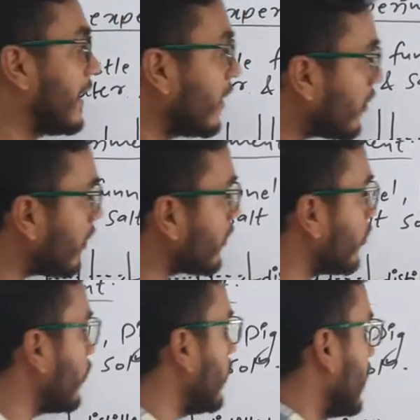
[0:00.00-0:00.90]
Here
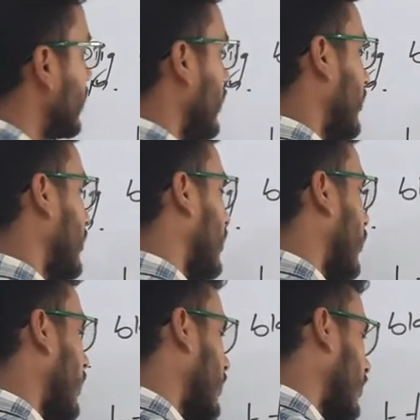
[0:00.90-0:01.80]
also, this is the
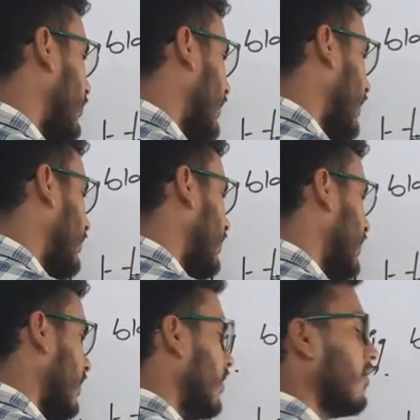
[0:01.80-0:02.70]
concentrated
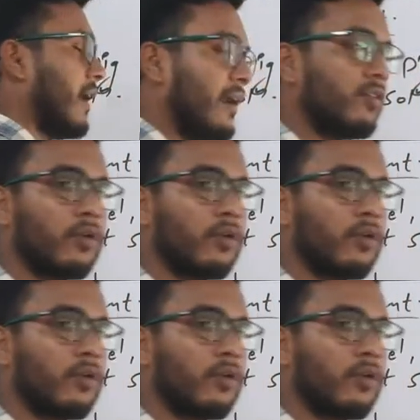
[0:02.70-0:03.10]
region, right?